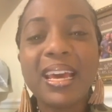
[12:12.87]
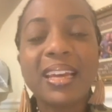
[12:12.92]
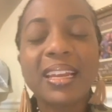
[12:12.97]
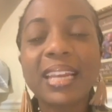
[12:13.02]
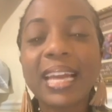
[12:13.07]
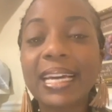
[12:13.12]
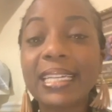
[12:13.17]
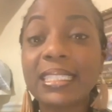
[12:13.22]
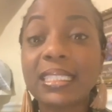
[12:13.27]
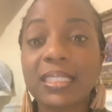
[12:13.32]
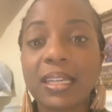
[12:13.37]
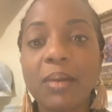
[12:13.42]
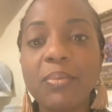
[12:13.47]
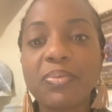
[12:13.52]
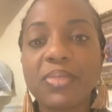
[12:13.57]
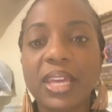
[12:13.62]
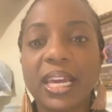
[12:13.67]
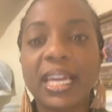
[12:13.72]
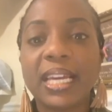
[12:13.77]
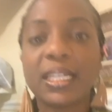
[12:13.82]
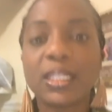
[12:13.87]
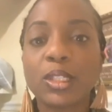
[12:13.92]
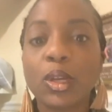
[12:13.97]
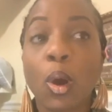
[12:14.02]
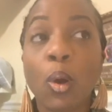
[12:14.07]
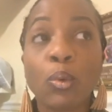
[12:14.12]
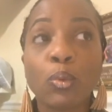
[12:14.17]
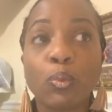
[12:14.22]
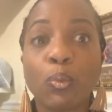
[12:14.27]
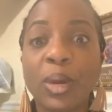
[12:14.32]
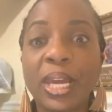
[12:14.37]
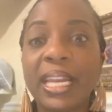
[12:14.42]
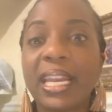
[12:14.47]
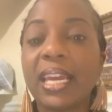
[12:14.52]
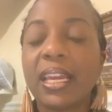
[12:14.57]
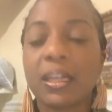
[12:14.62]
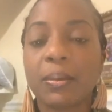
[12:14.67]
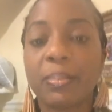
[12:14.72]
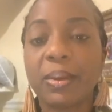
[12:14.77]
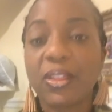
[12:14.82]
Like some things we
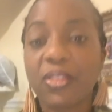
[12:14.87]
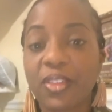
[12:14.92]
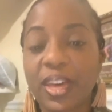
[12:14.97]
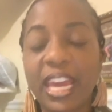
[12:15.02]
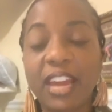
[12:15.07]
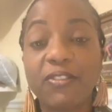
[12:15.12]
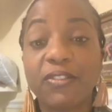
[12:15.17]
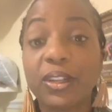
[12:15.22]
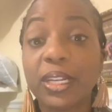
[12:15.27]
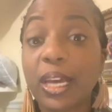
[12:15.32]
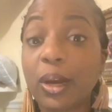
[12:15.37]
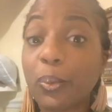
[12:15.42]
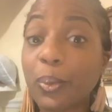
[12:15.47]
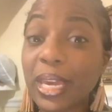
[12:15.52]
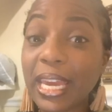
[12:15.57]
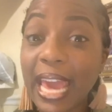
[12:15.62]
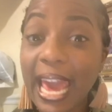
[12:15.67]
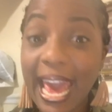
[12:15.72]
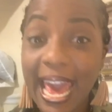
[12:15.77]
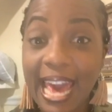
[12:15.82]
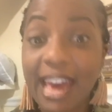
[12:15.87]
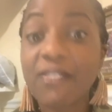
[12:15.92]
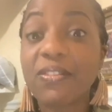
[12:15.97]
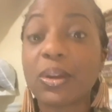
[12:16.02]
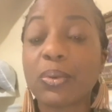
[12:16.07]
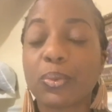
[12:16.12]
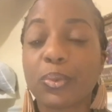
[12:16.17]
need to be thankful that we haven't